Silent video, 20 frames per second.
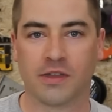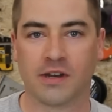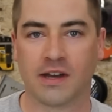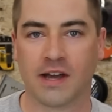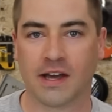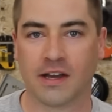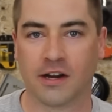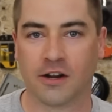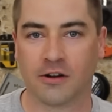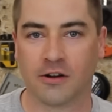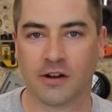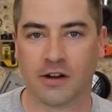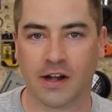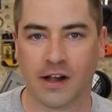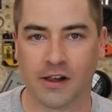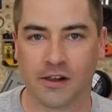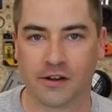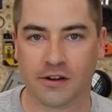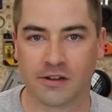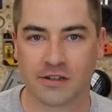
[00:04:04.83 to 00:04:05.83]
the
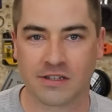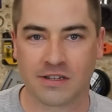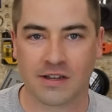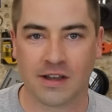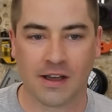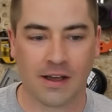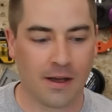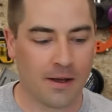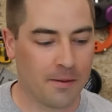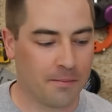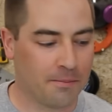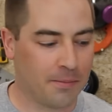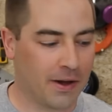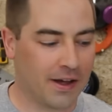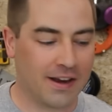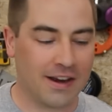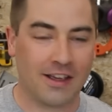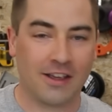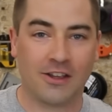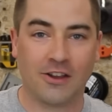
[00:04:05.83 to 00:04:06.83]
$900,
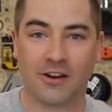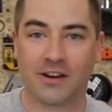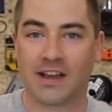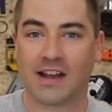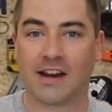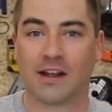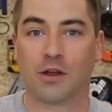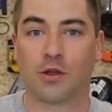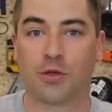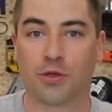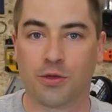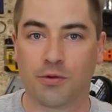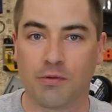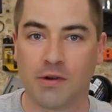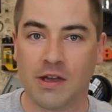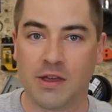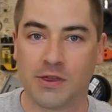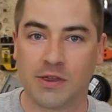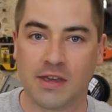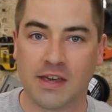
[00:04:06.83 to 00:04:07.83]
but you're getting
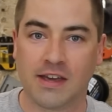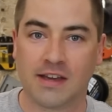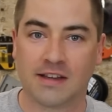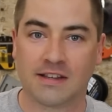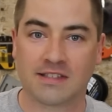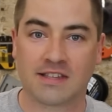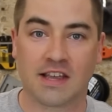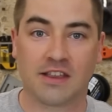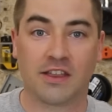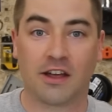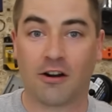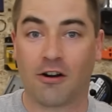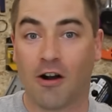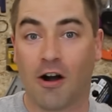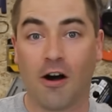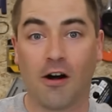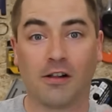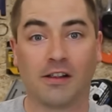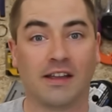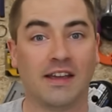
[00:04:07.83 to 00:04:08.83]
three things that are
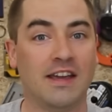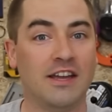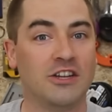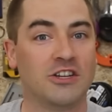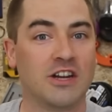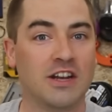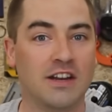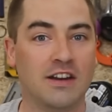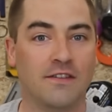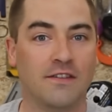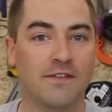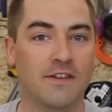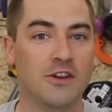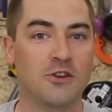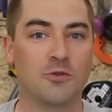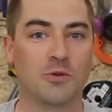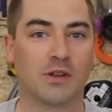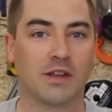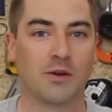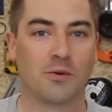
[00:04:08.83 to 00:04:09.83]
all each
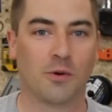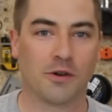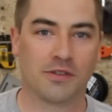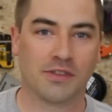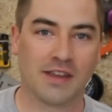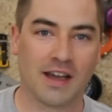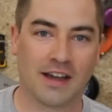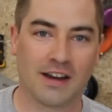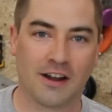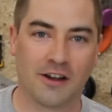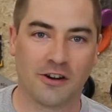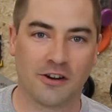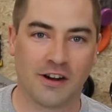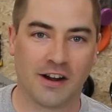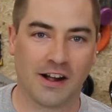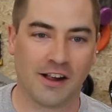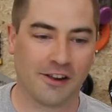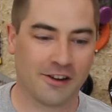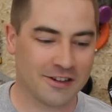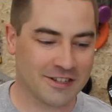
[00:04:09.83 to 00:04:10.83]
individually worth
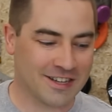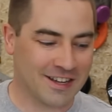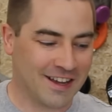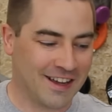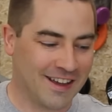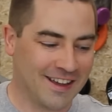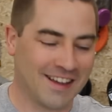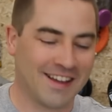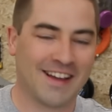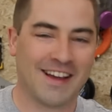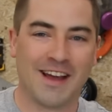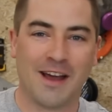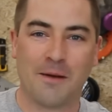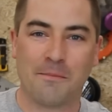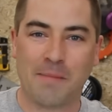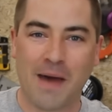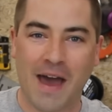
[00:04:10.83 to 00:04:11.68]
$900